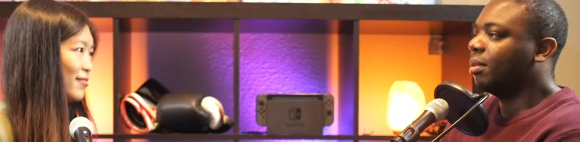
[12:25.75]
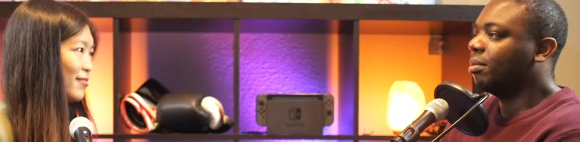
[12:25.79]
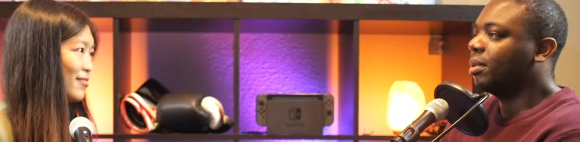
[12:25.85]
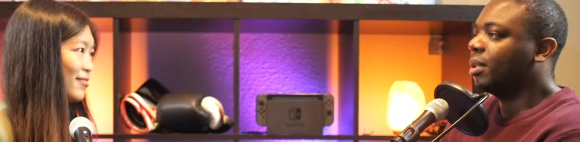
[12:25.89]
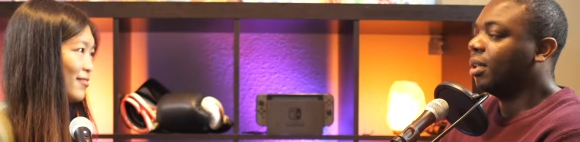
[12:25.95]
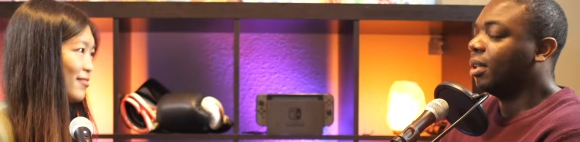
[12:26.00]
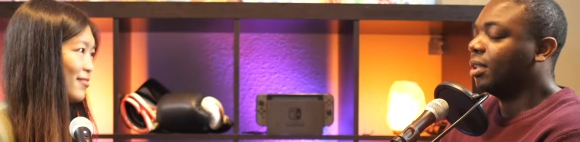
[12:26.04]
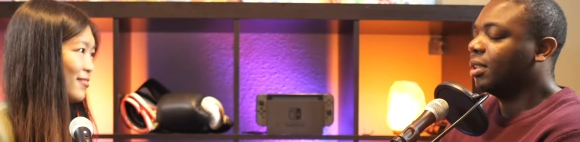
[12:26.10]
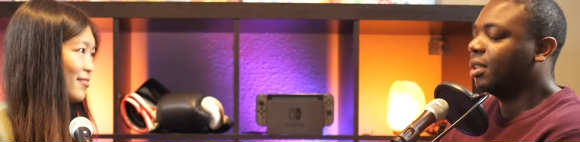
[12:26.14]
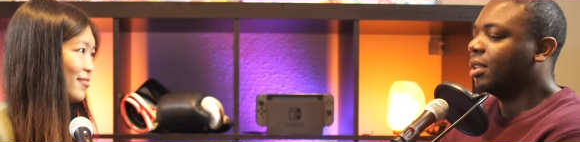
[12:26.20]

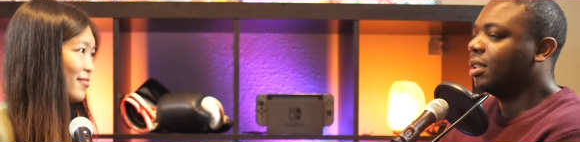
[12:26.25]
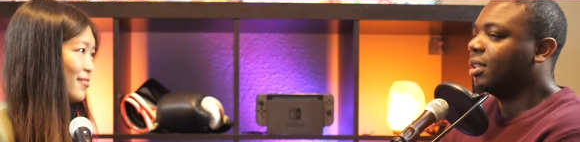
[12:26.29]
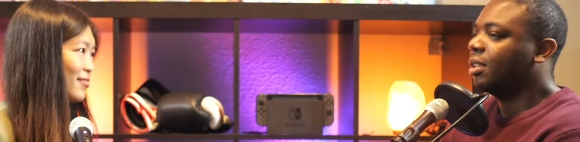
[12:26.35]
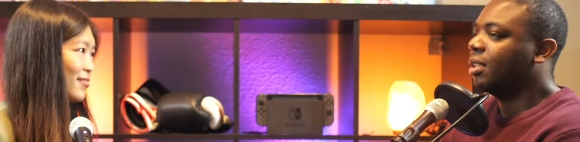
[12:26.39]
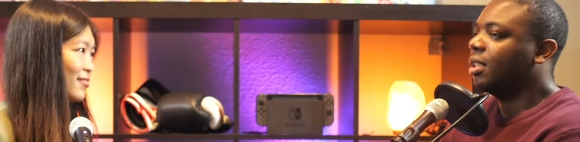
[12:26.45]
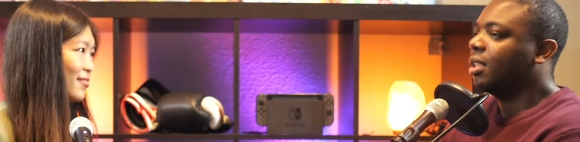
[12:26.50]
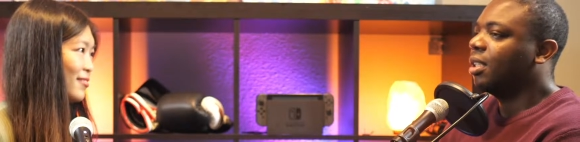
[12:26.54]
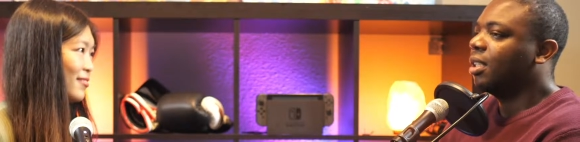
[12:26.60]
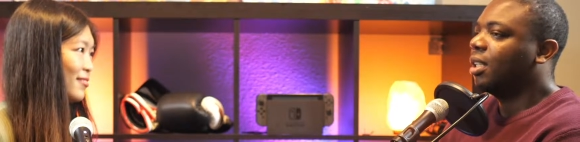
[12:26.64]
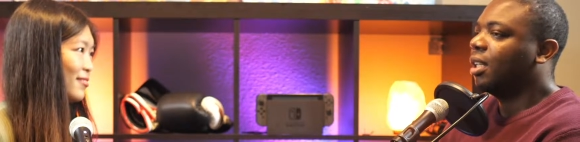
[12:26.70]
Speaker 1: probably Austin,
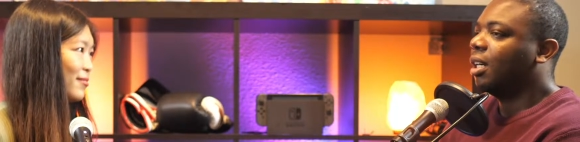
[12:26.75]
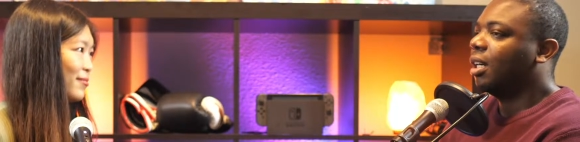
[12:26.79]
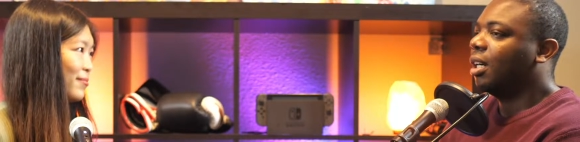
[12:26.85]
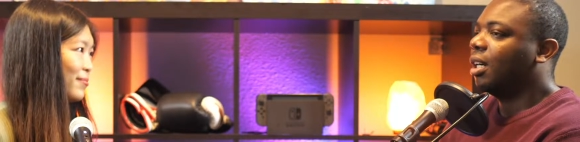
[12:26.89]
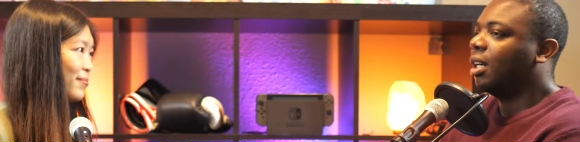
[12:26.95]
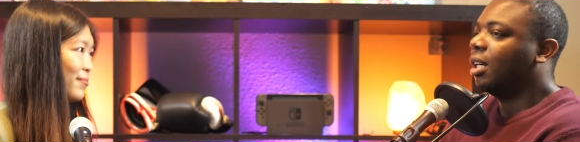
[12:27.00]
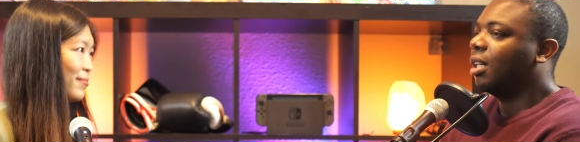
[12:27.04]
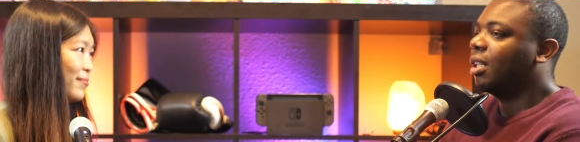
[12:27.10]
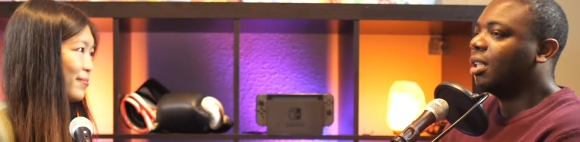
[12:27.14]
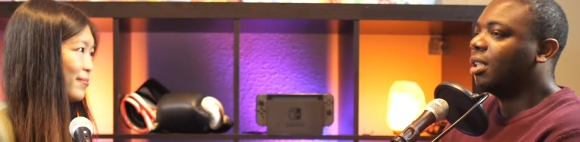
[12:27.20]

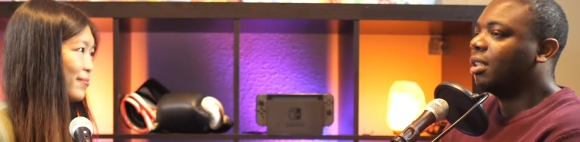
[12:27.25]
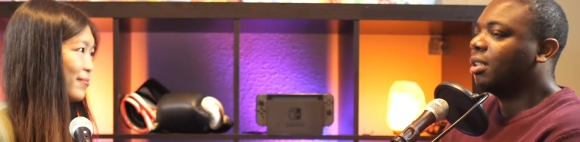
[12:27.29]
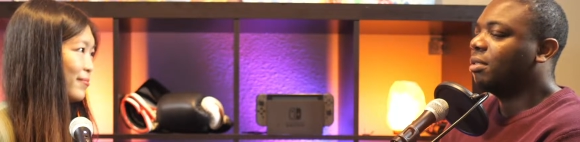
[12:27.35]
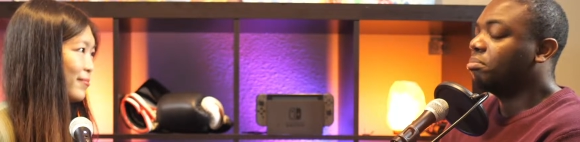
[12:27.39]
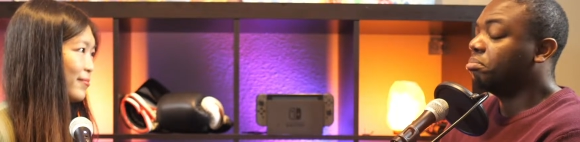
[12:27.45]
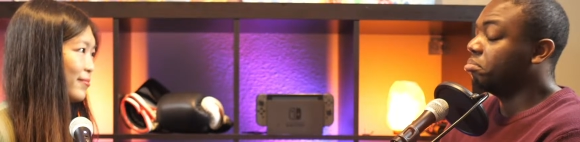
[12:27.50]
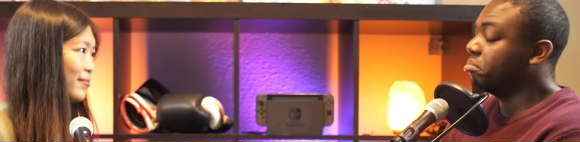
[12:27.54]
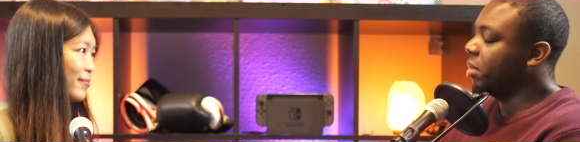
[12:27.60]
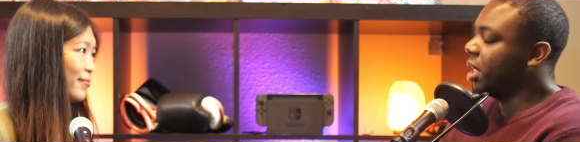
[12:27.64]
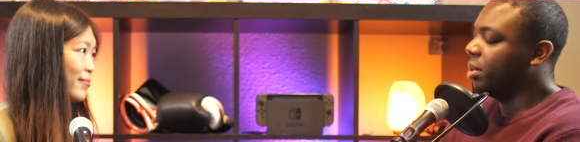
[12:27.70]
uh,
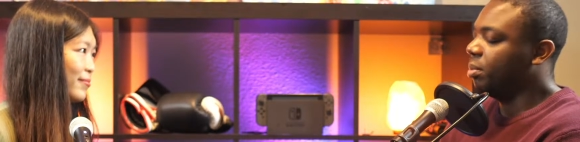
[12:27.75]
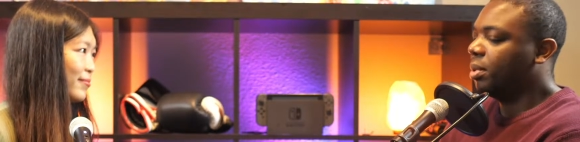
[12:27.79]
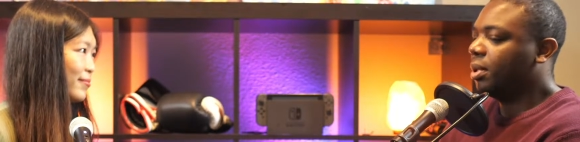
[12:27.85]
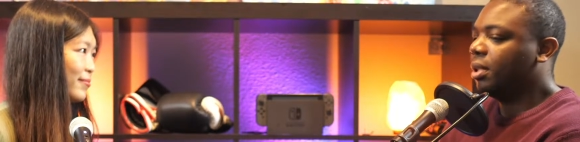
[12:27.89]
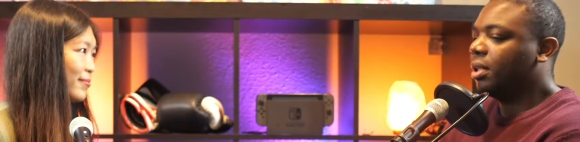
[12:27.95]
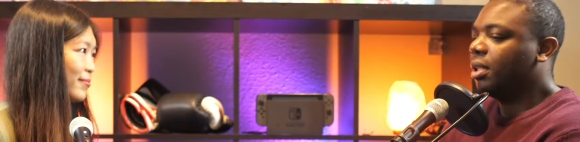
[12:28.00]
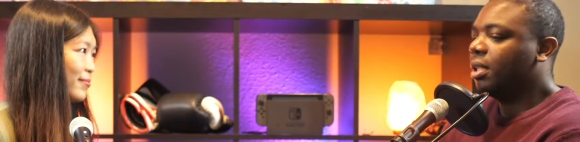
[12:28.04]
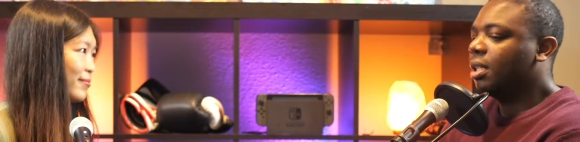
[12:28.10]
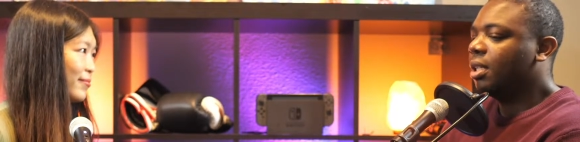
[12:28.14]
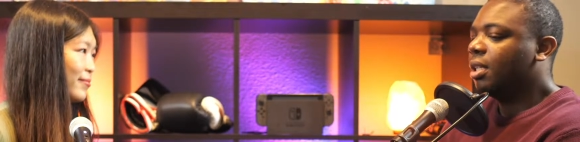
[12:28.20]

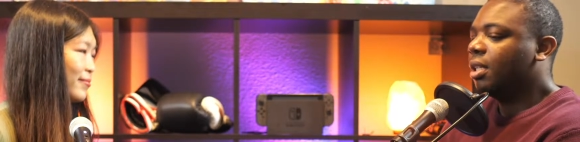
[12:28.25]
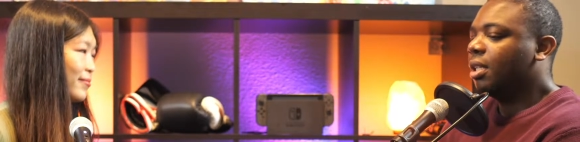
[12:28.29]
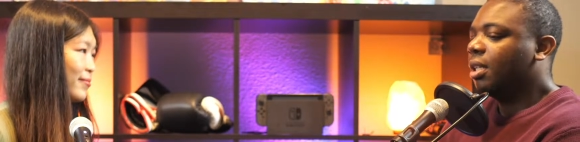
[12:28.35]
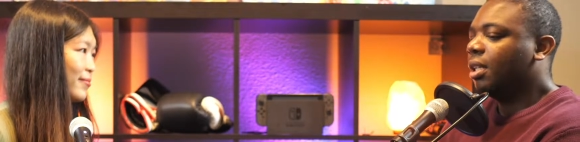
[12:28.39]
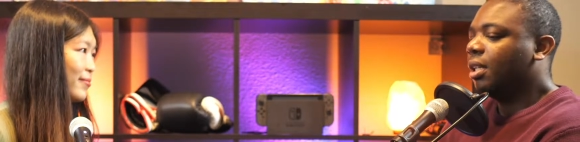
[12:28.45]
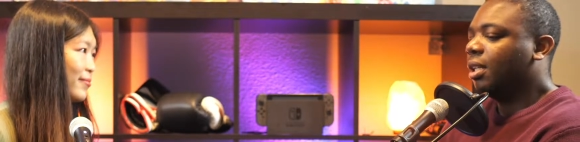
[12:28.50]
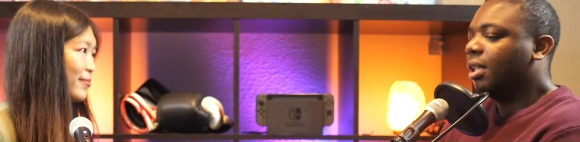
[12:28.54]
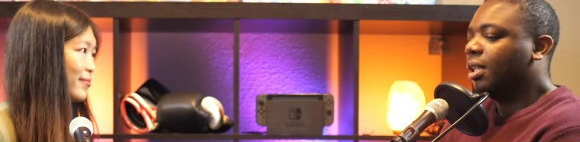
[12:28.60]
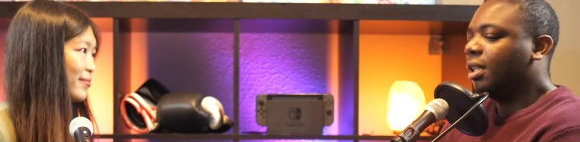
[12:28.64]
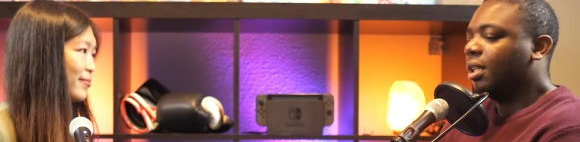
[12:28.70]
maybe.
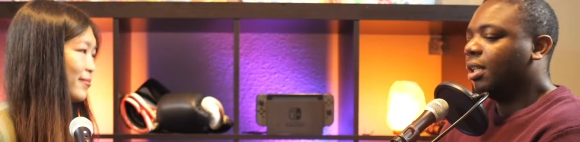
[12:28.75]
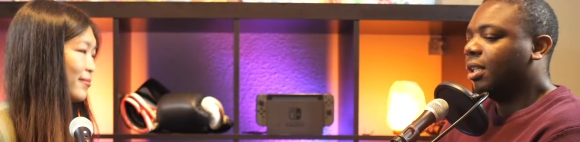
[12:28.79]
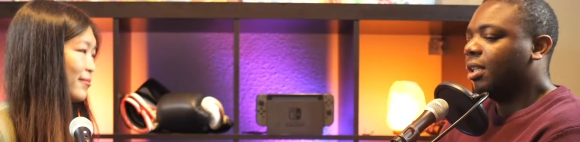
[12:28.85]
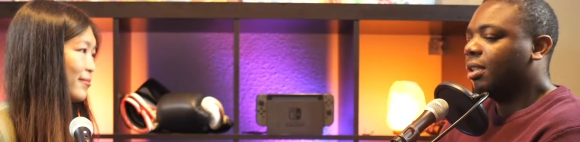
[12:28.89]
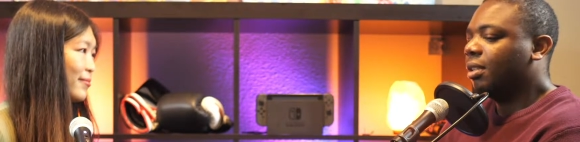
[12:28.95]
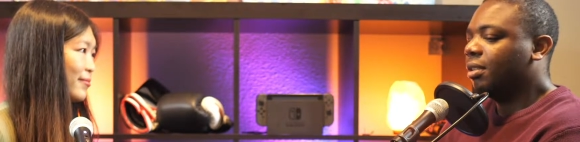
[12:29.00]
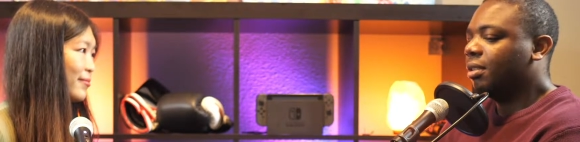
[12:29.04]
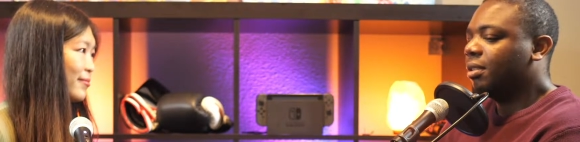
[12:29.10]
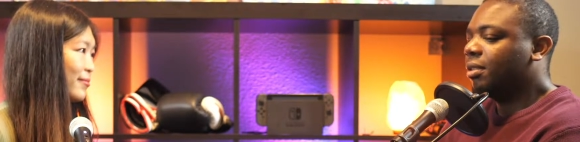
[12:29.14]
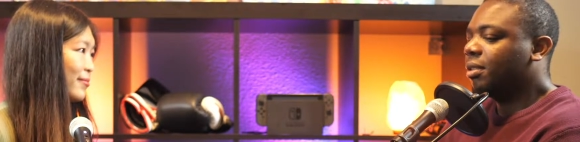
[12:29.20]
Uh,
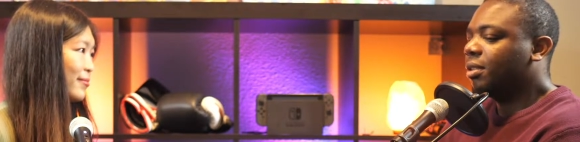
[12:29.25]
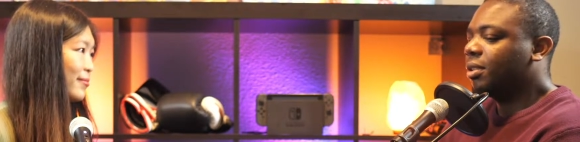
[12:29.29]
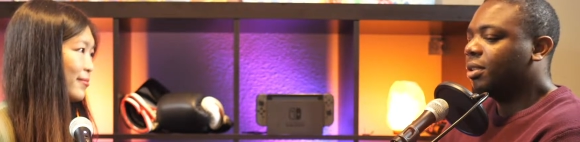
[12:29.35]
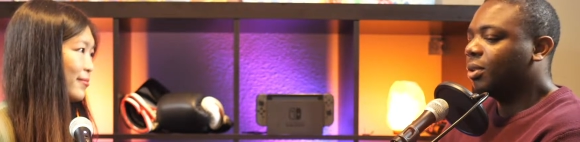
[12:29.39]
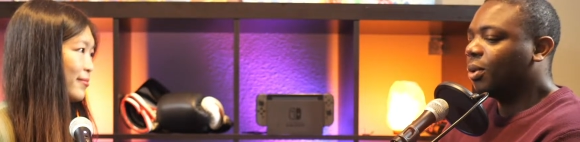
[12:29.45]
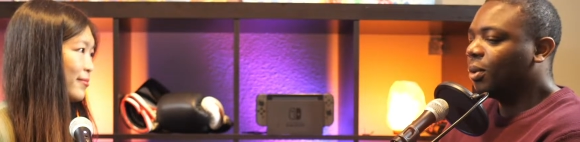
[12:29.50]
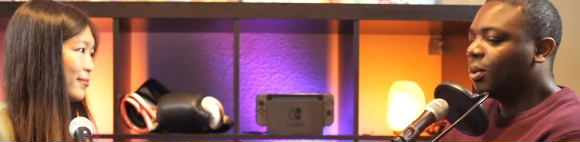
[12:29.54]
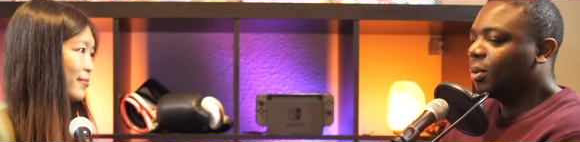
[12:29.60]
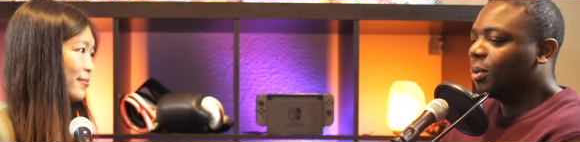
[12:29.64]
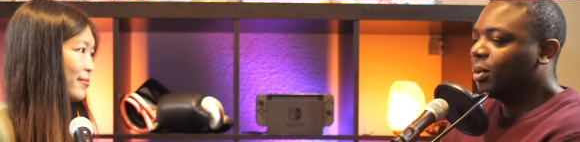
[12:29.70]

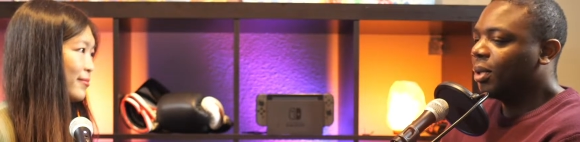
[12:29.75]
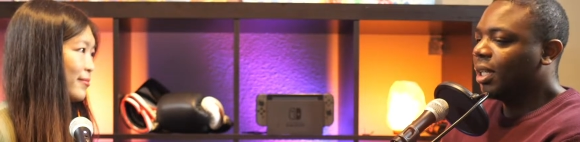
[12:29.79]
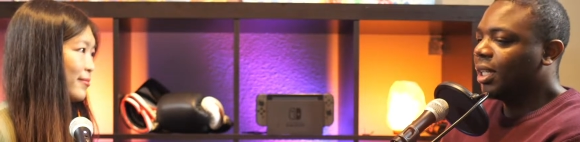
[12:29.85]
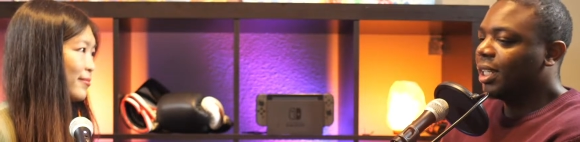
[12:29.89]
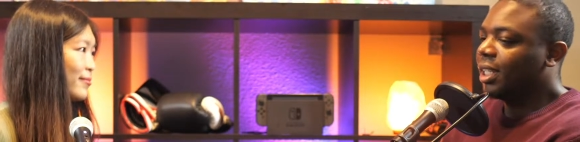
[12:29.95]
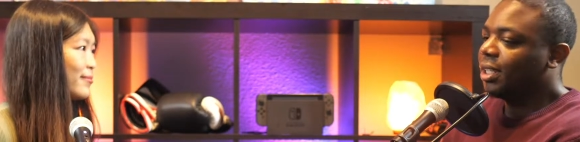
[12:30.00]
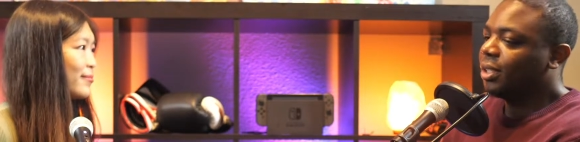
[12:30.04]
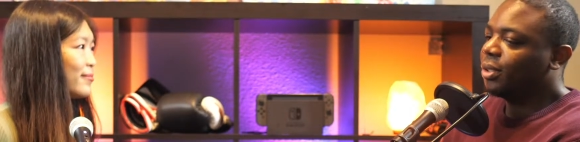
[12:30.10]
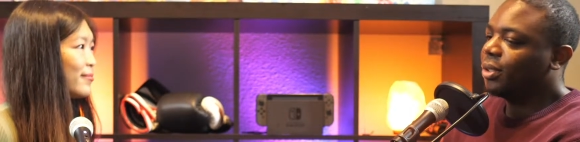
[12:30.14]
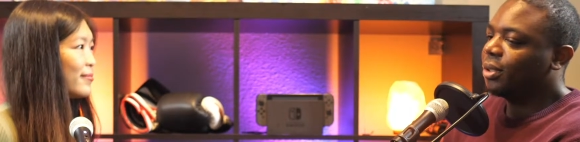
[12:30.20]
so, and
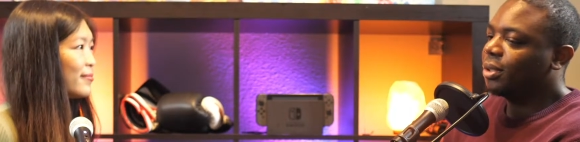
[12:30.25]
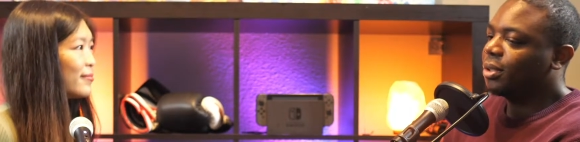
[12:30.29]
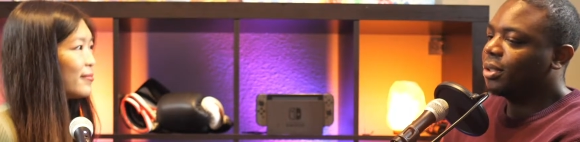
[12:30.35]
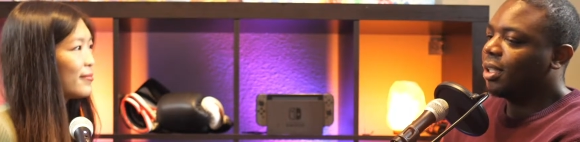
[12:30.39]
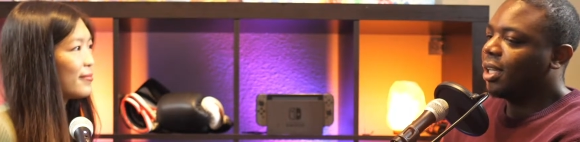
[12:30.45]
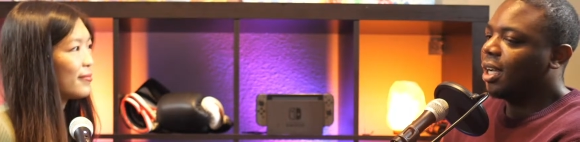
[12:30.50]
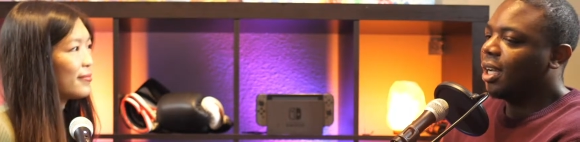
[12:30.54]
then you also